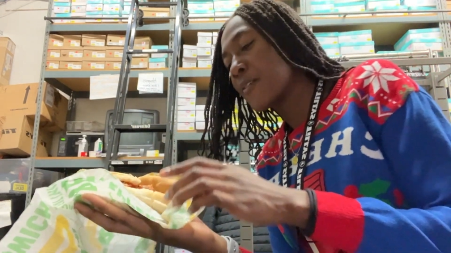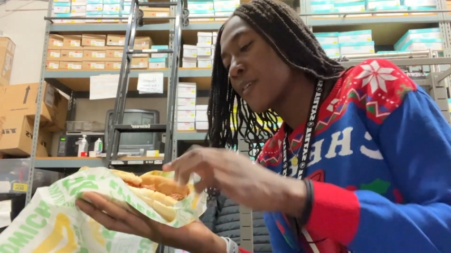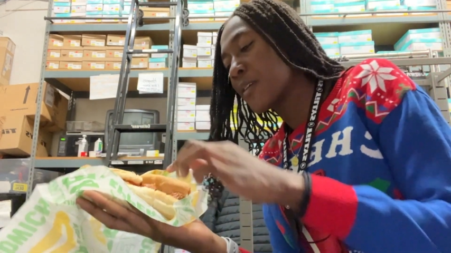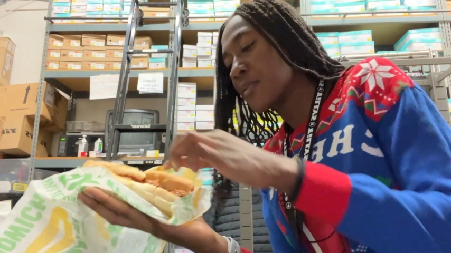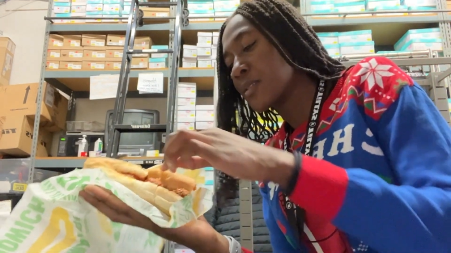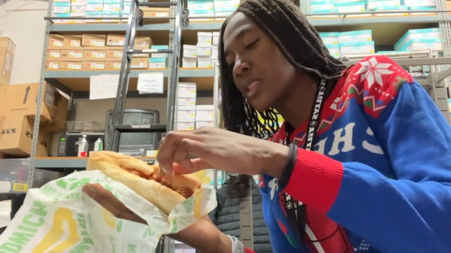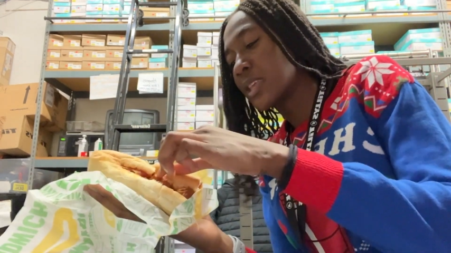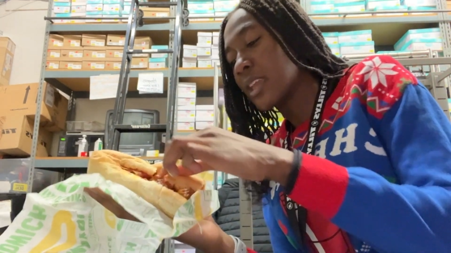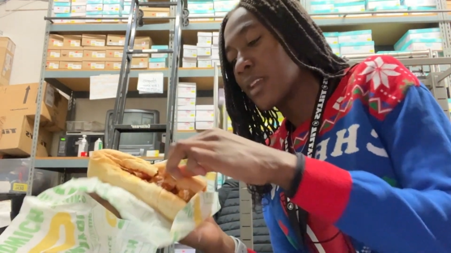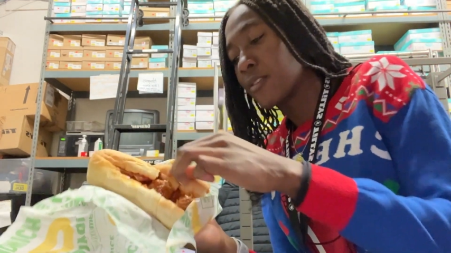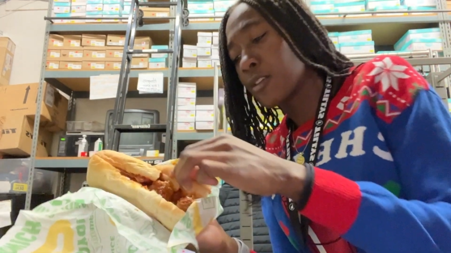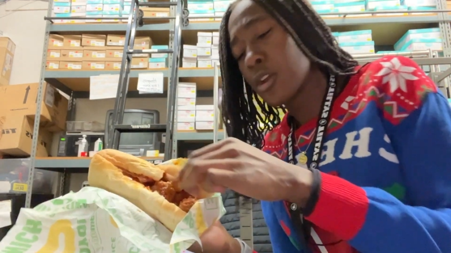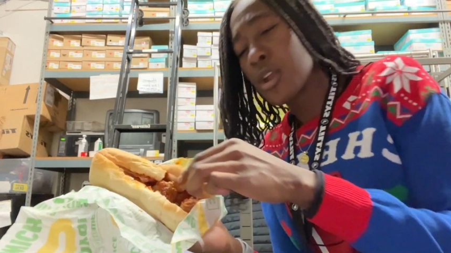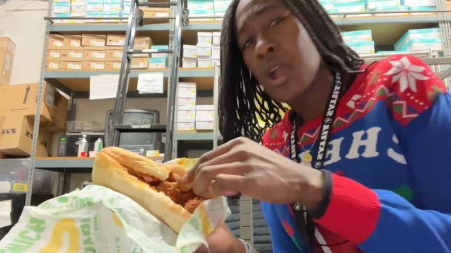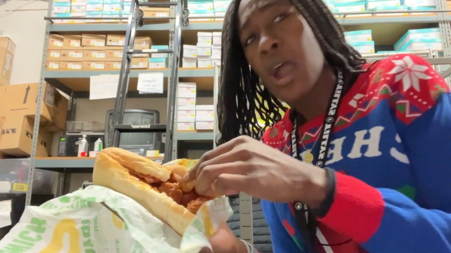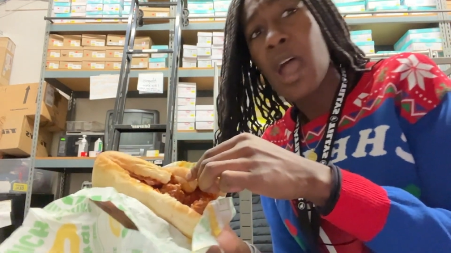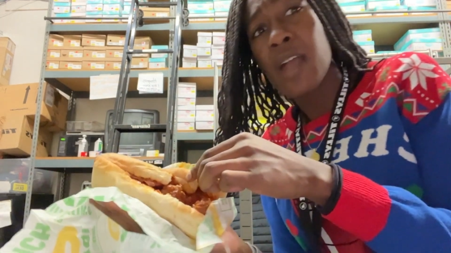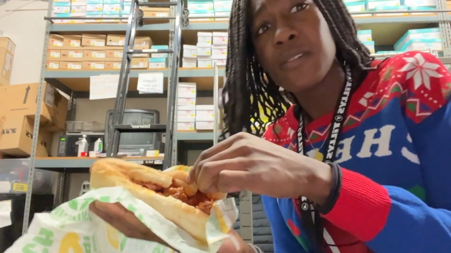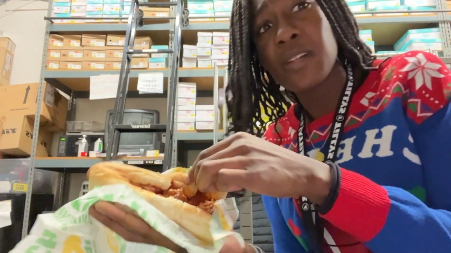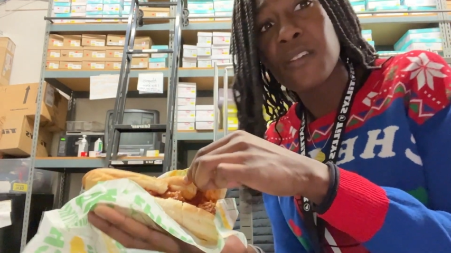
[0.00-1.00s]
favorite thing ever.
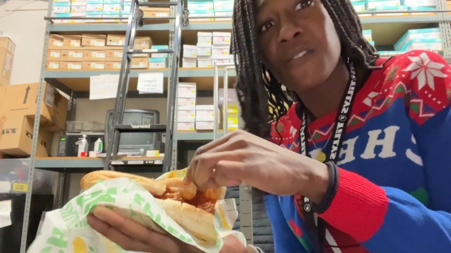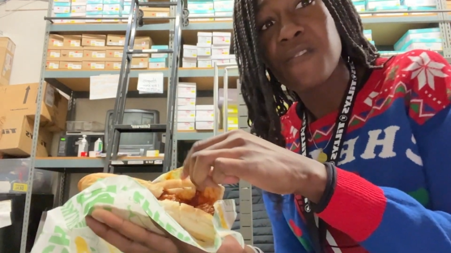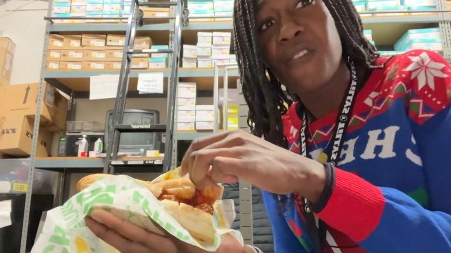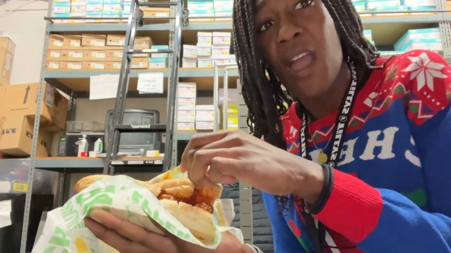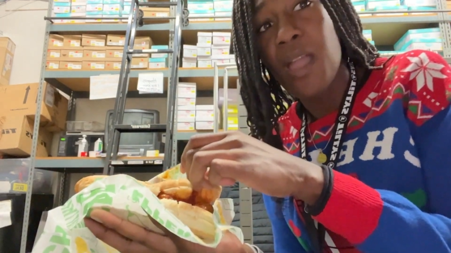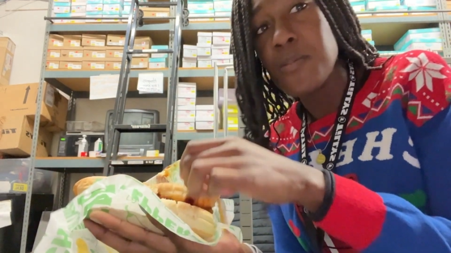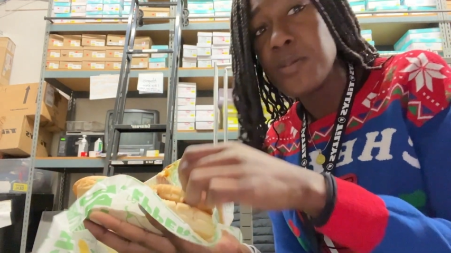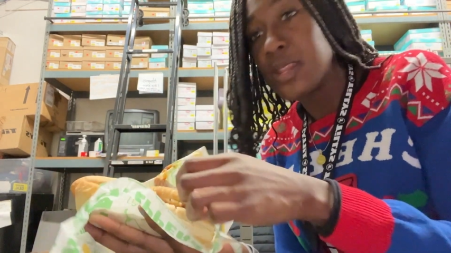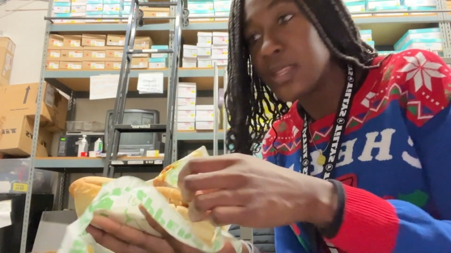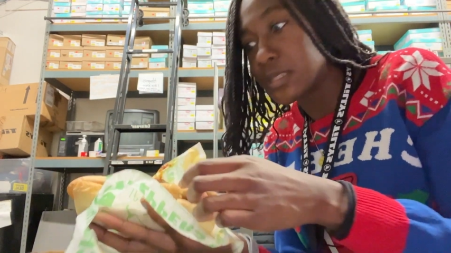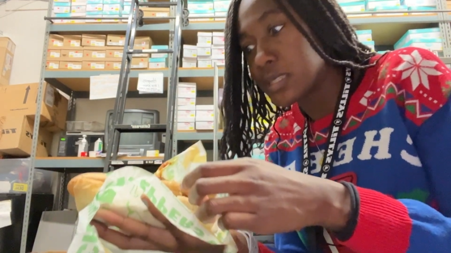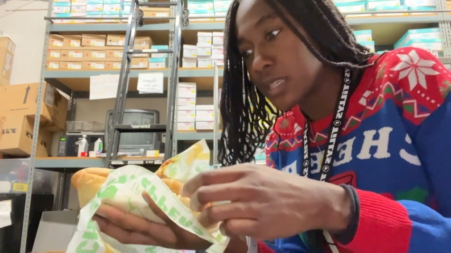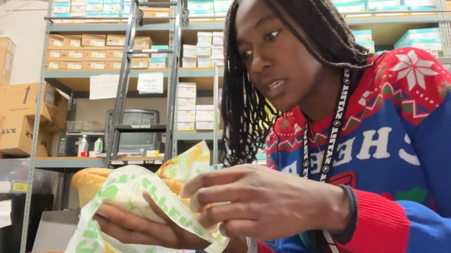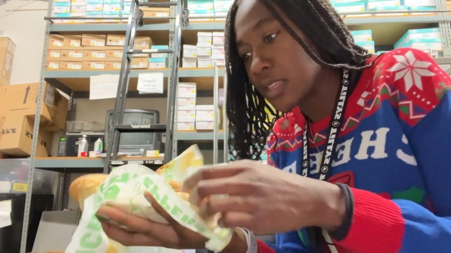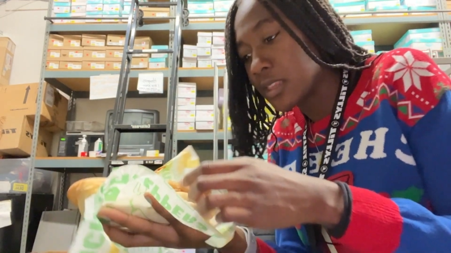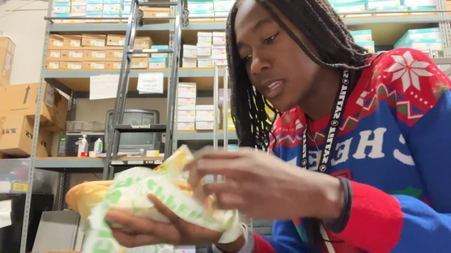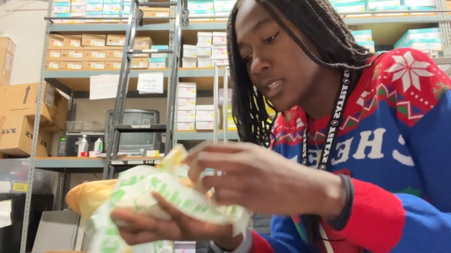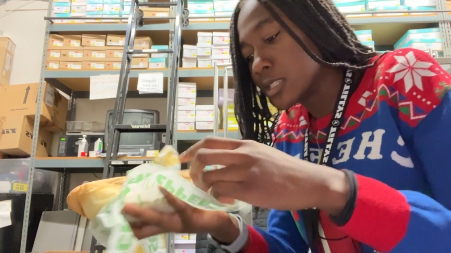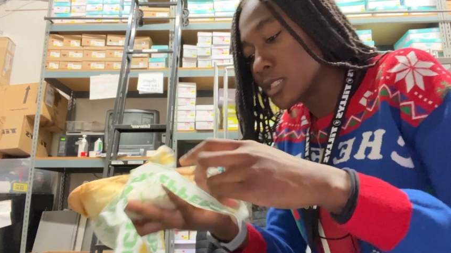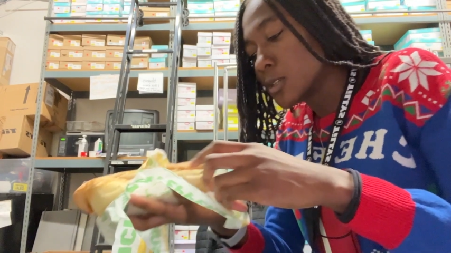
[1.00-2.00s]
I have like five minutes to
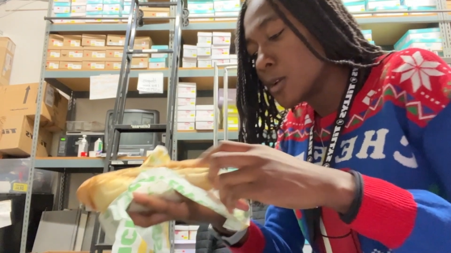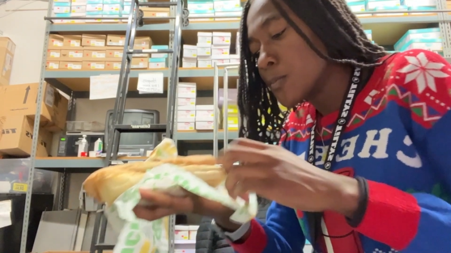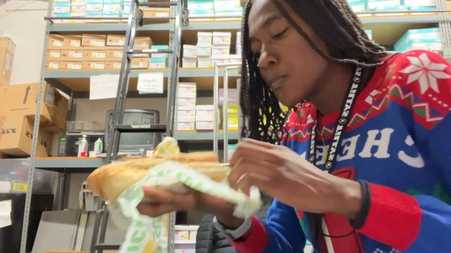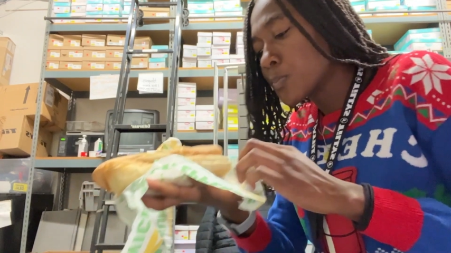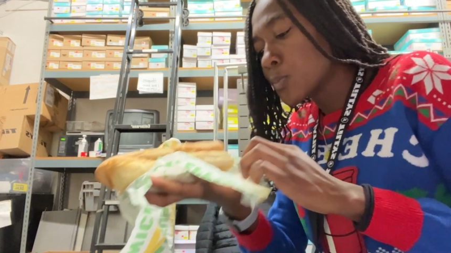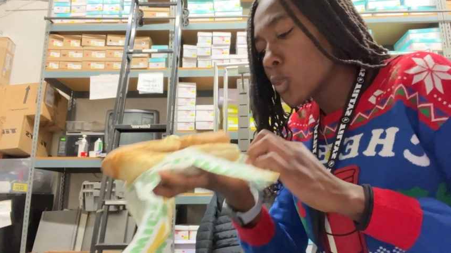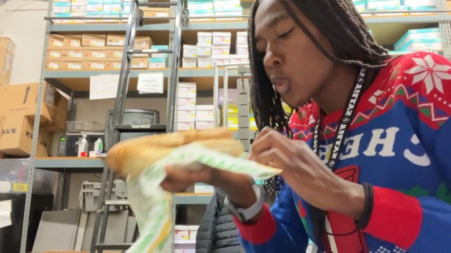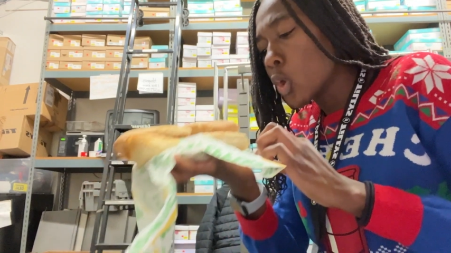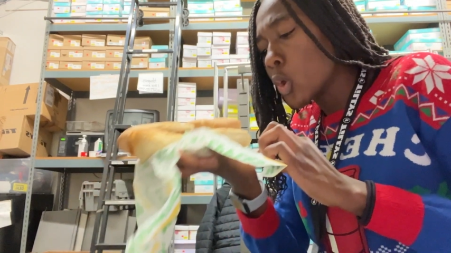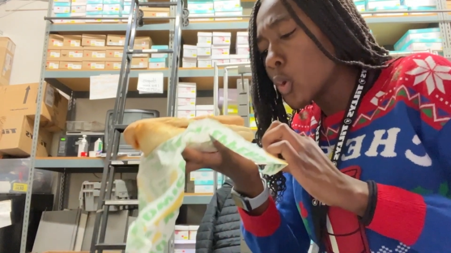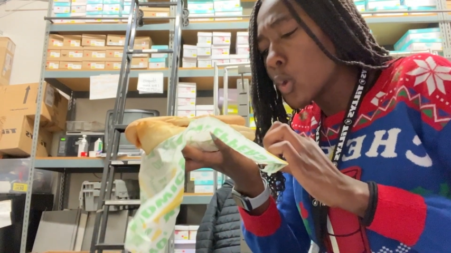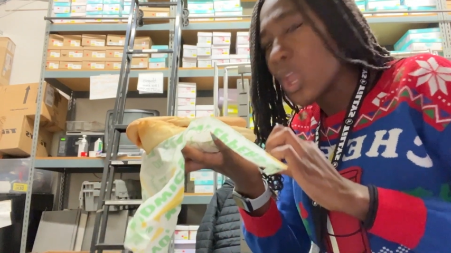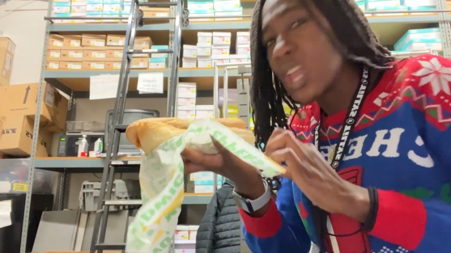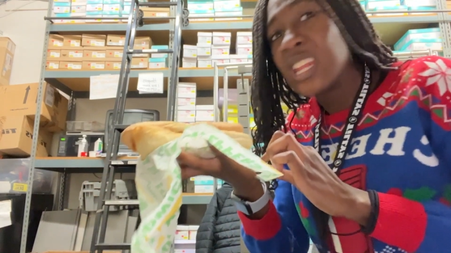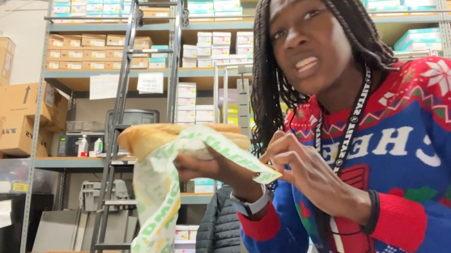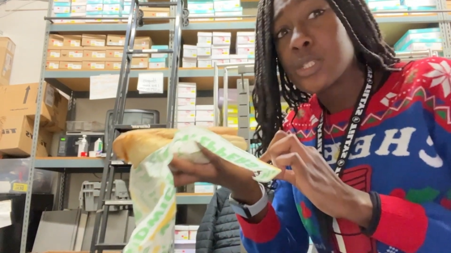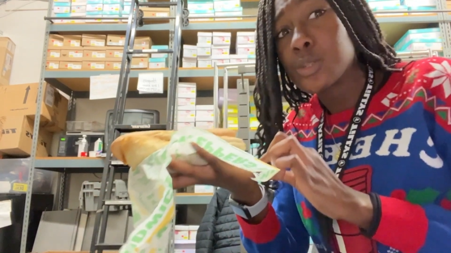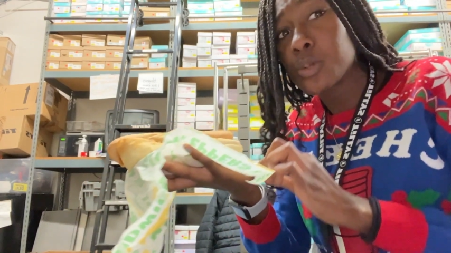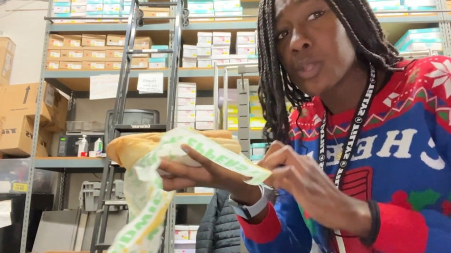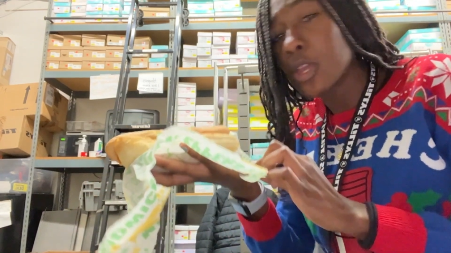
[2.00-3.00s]
eat this. And
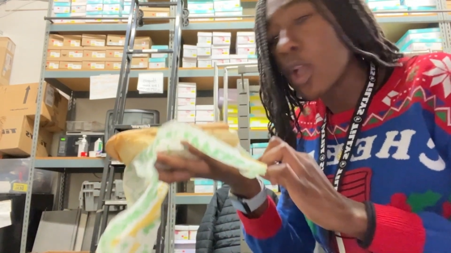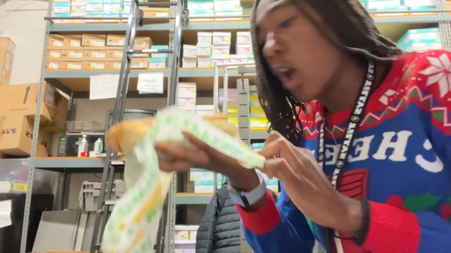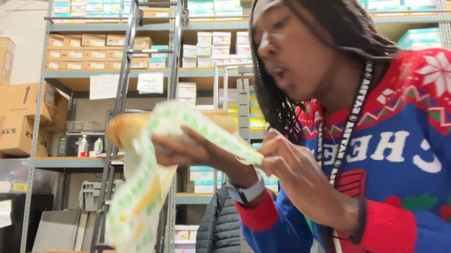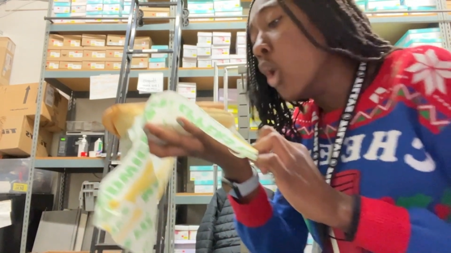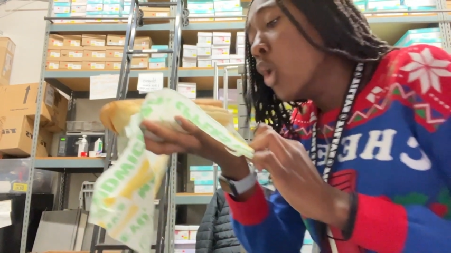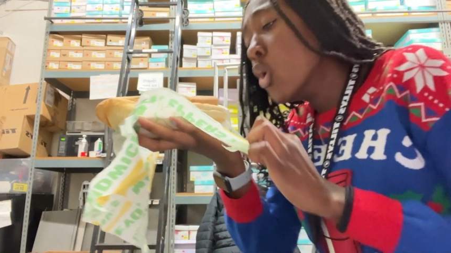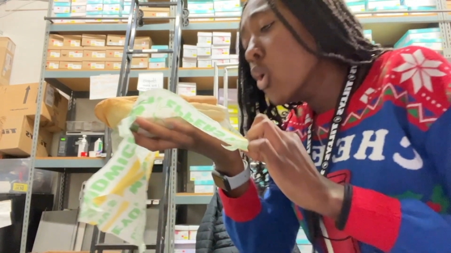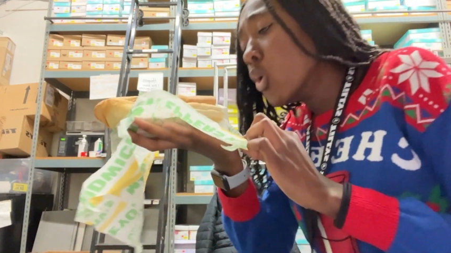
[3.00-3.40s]
it's really hot.